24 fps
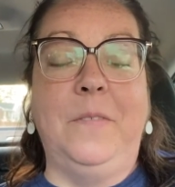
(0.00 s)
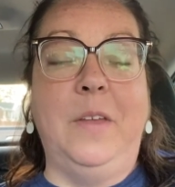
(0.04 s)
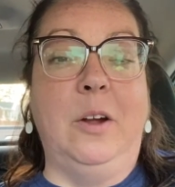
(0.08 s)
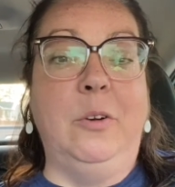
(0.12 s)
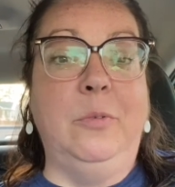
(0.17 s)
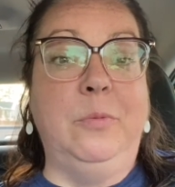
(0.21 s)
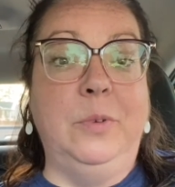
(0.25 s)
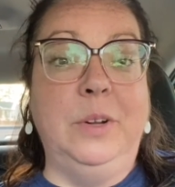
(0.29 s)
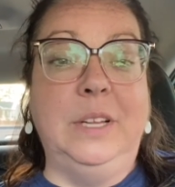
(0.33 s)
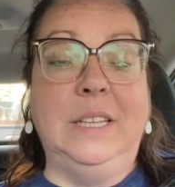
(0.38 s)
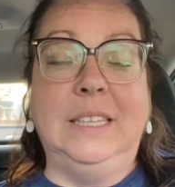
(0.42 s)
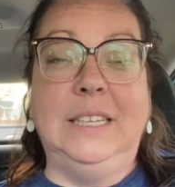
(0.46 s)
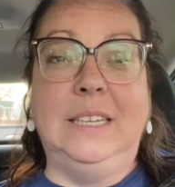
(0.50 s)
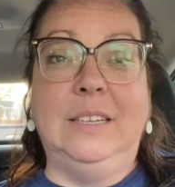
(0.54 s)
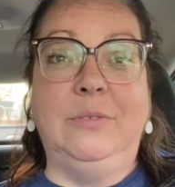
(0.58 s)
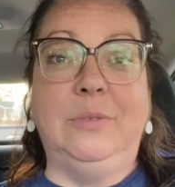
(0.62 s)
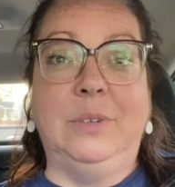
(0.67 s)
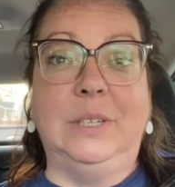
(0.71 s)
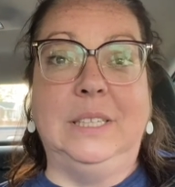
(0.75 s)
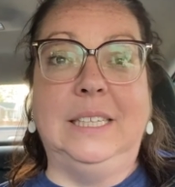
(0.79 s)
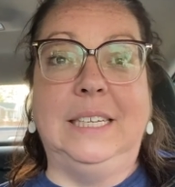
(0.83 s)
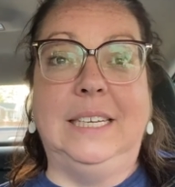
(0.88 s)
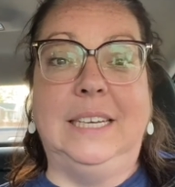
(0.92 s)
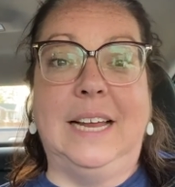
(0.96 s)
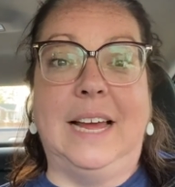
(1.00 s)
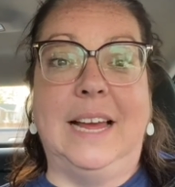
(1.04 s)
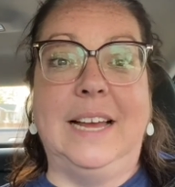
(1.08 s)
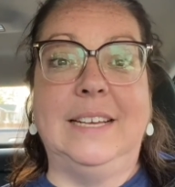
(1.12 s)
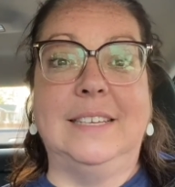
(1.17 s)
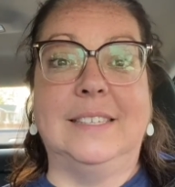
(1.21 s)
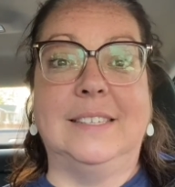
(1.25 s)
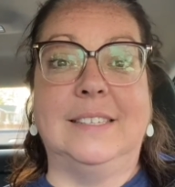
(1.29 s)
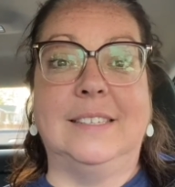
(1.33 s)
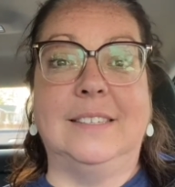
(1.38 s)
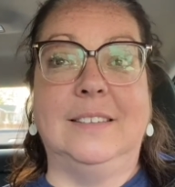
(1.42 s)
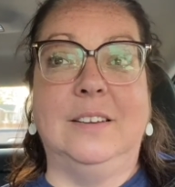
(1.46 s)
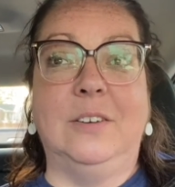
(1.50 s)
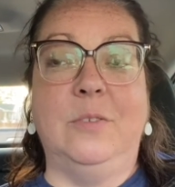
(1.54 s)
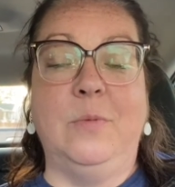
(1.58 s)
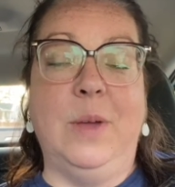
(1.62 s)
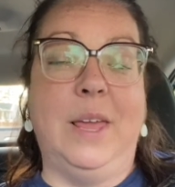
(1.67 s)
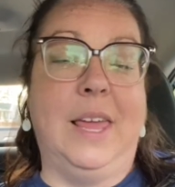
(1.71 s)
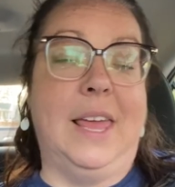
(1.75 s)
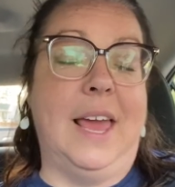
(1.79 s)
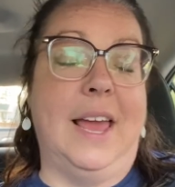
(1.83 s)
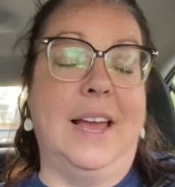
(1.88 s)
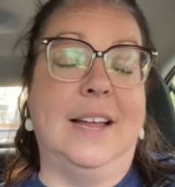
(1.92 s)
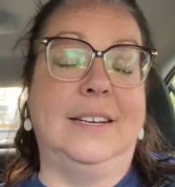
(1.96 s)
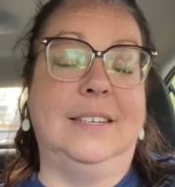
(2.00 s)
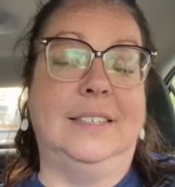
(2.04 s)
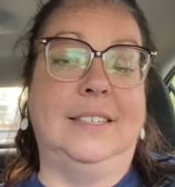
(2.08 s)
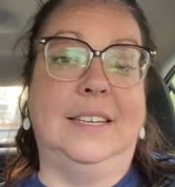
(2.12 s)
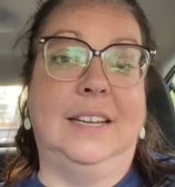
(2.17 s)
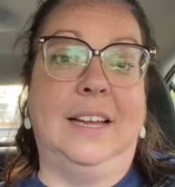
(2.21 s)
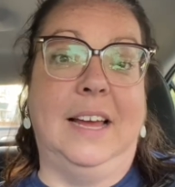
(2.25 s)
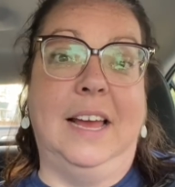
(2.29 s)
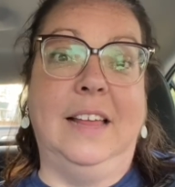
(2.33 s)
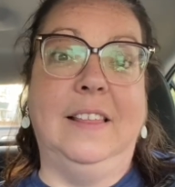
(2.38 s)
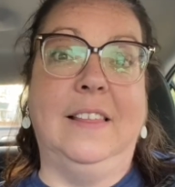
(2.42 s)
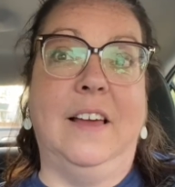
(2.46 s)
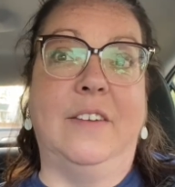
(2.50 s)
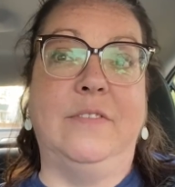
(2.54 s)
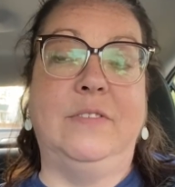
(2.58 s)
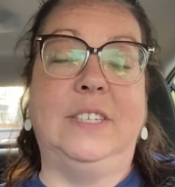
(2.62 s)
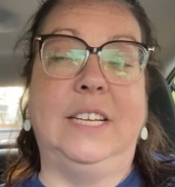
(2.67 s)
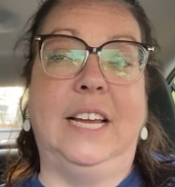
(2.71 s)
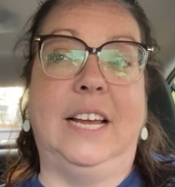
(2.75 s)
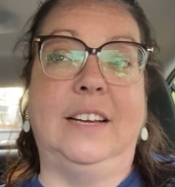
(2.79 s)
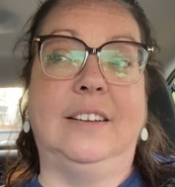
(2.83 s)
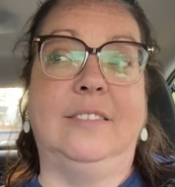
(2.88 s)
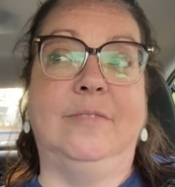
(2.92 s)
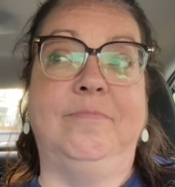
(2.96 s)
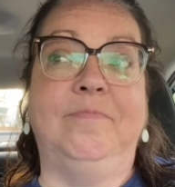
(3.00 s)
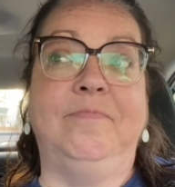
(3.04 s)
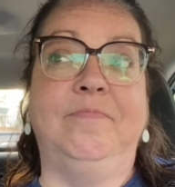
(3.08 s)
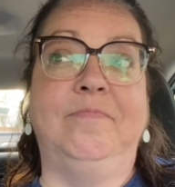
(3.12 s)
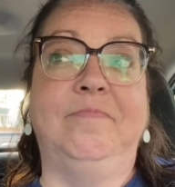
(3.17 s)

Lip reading: a really, really nice weekend. I loved it.